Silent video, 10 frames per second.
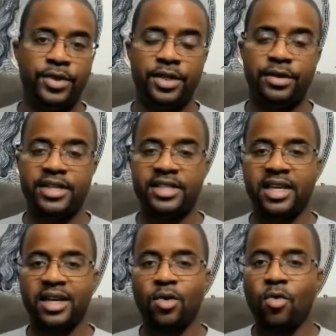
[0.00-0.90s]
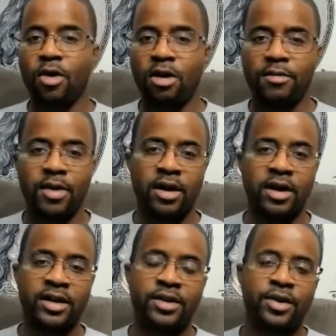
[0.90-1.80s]
as in like
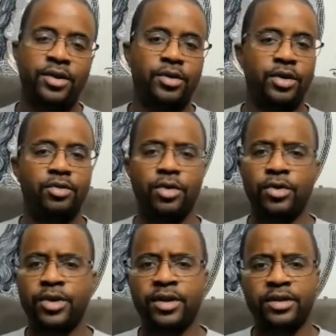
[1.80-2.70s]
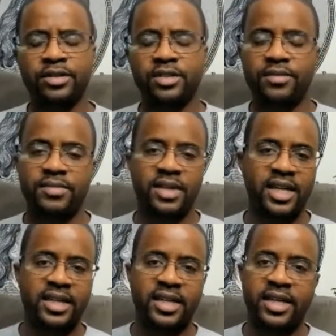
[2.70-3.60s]
Walmart or Kroger or something
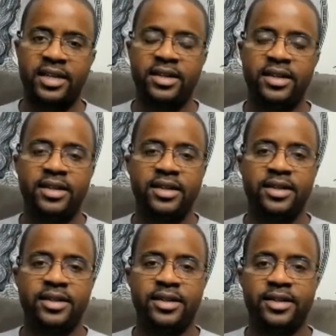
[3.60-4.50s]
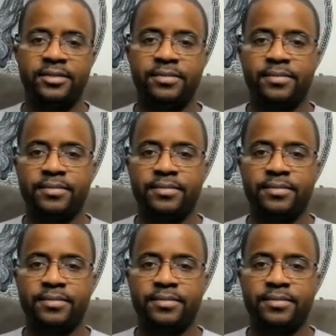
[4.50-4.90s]
like that, um,